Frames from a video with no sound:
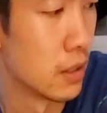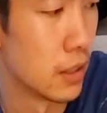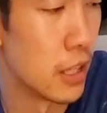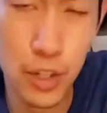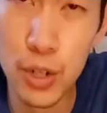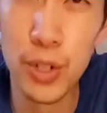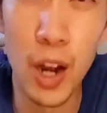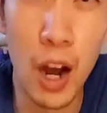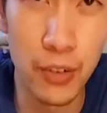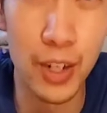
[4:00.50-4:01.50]
He's using
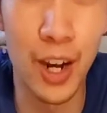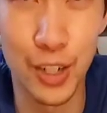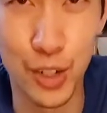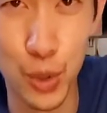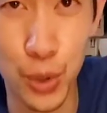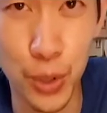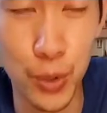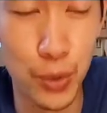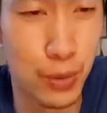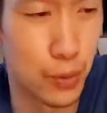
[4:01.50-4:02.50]
avocado oil,
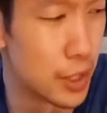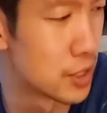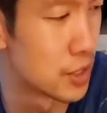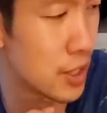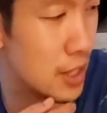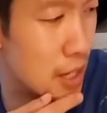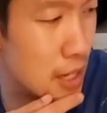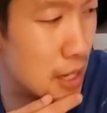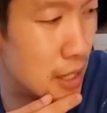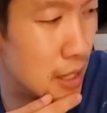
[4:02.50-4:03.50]
which
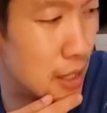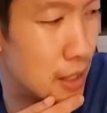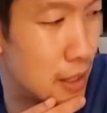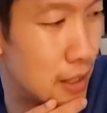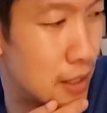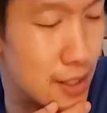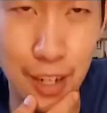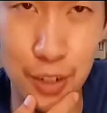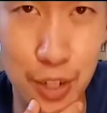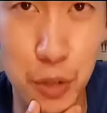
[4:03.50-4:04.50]

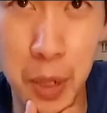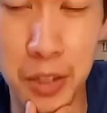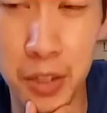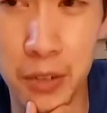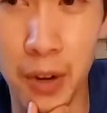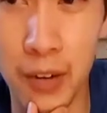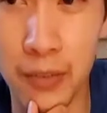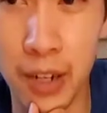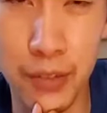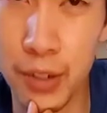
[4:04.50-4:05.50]
sounds expensive. I've
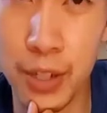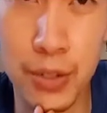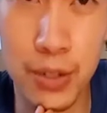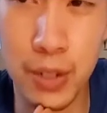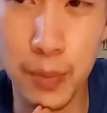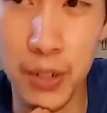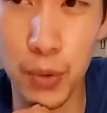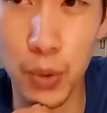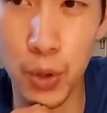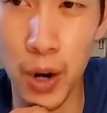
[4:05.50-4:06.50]
never used it
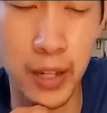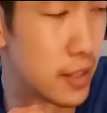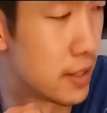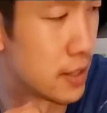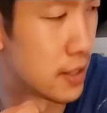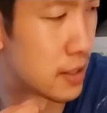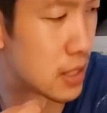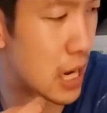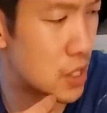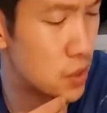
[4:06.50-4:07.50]
before. I
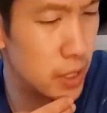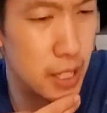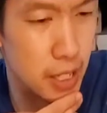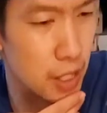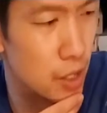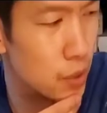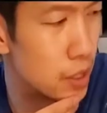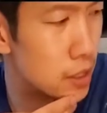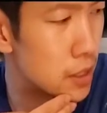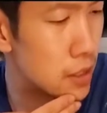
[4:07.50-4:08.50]
actually didn't know
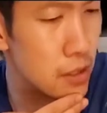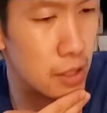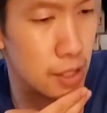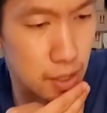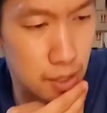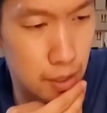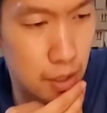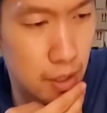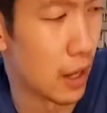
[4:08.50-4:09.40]
that it existed.